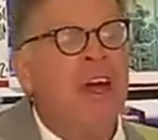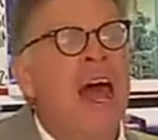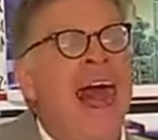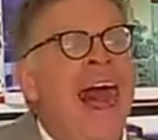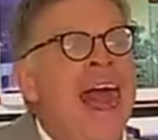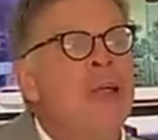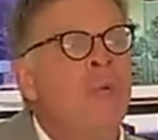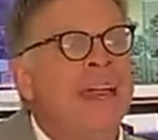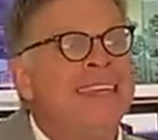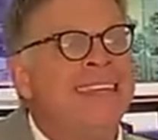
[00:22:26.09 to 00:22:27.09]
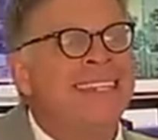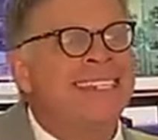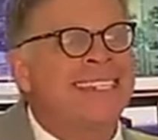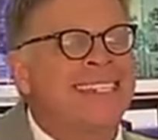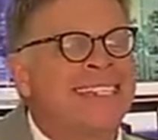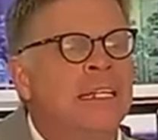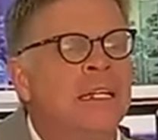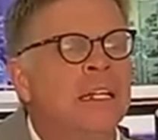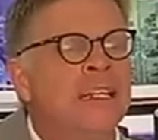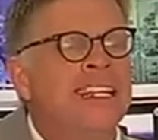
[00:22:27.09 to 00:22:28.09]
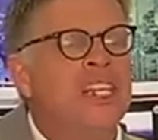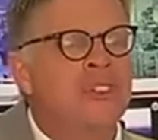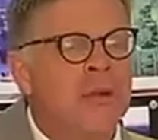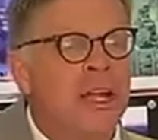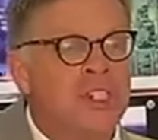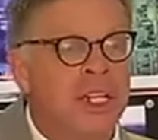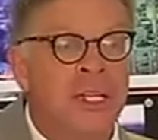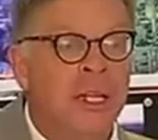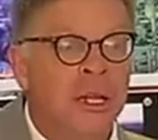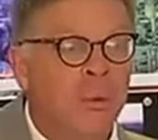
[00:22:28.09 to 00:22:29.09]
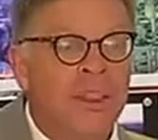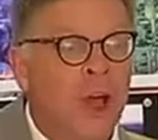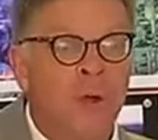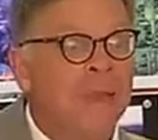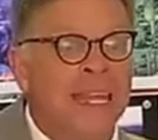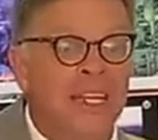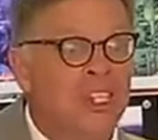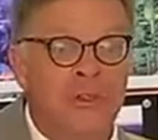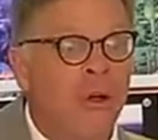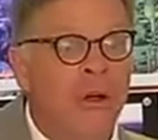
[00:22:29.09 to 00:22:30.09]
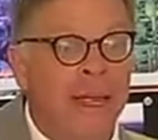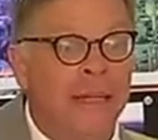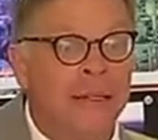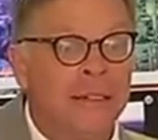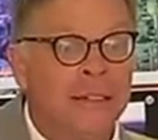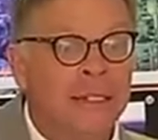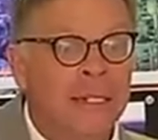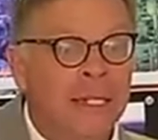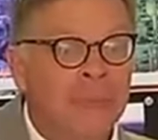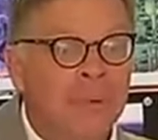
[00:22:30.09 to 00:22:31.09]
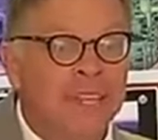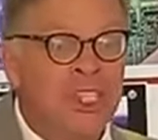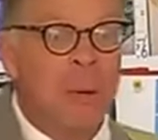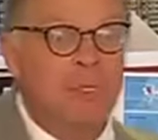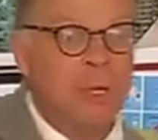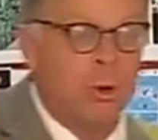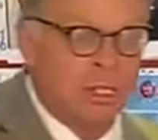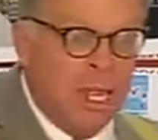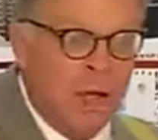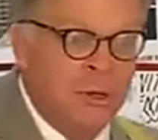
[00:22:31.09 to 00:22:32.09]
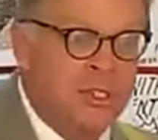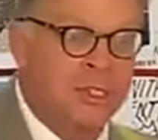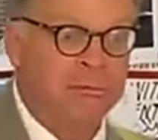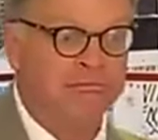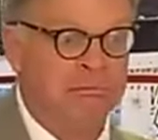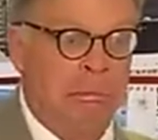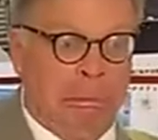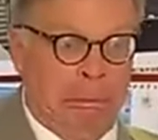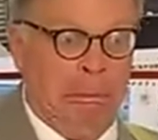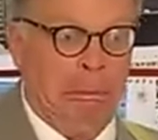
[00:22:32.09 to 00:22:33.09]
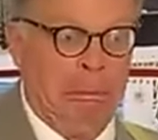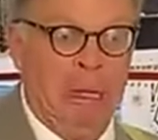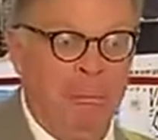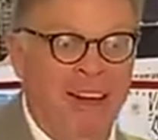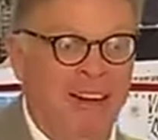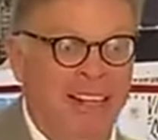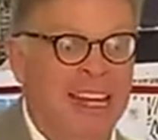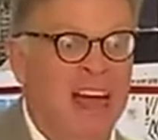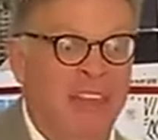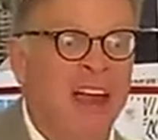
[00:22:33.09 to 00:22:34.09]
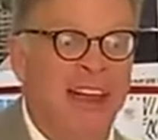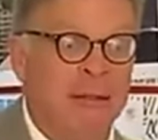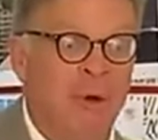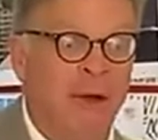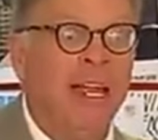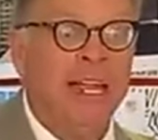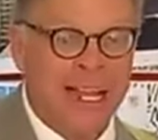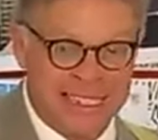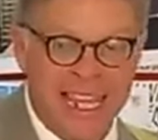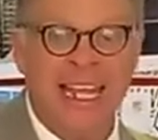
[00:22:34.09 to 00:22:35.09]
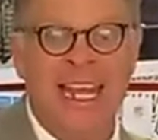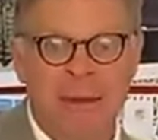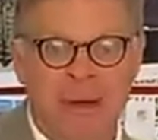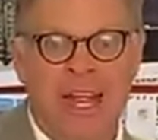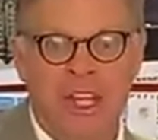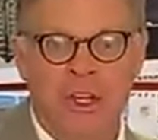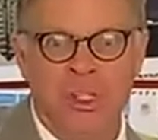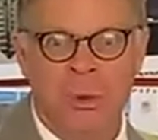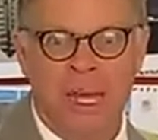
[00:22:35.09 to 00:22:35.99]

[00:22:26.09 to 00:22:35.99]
I witnessed the destruction without being destroyed. Yeah. But the ships that were close, they're apparently not there anymore because they get hit by a huge wave.